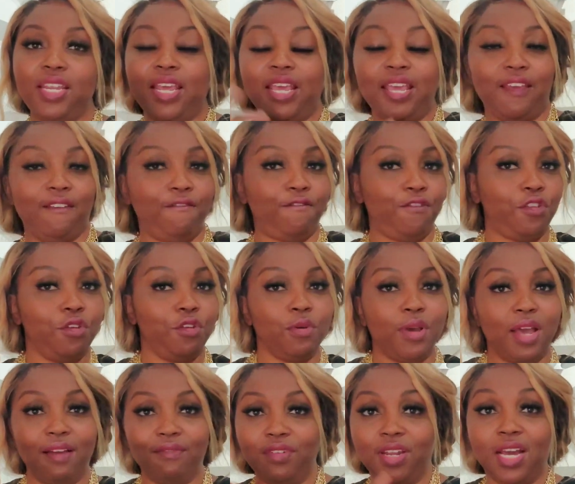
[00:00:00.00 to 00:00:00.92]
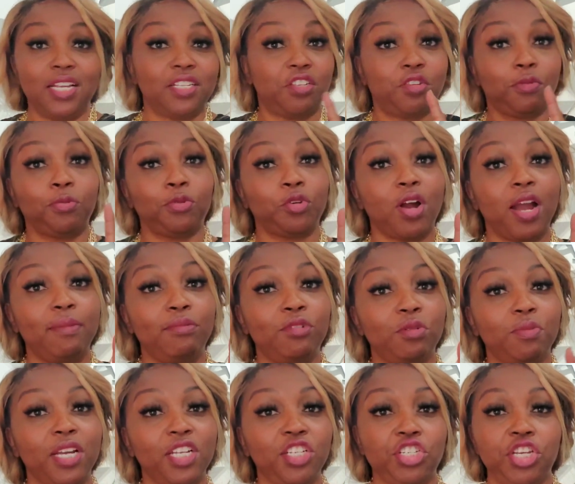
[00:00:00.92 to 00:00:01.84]
If you have not subscribed to
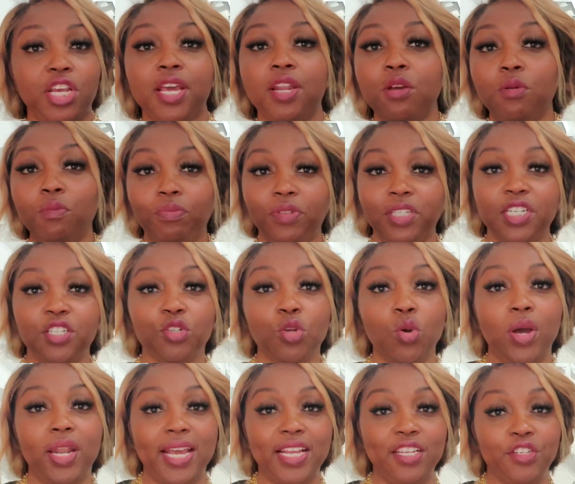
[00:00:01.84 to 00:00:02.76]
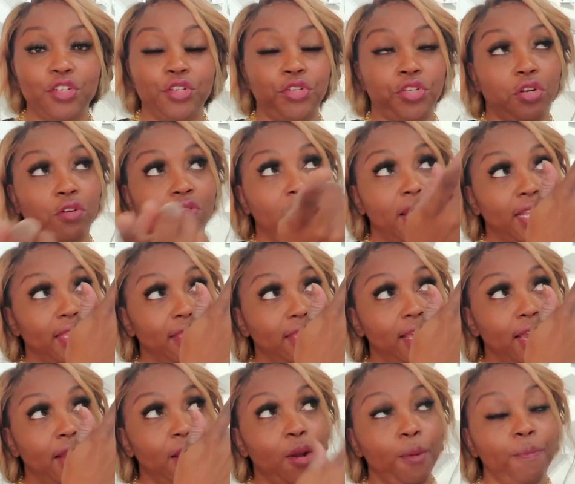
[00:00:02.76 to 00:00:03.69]
my channel, please go ahead and do so right
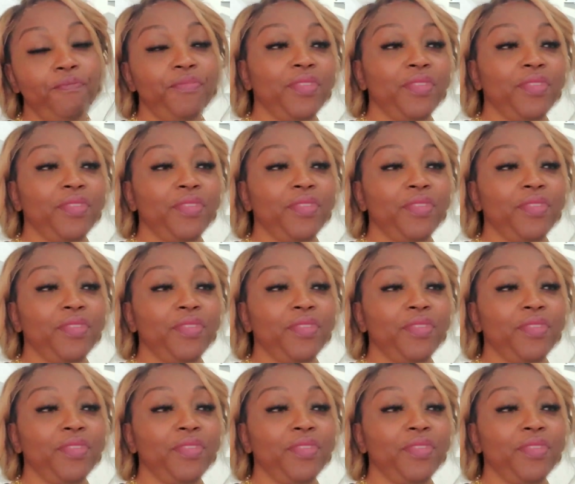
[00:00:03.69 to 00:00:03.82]
there.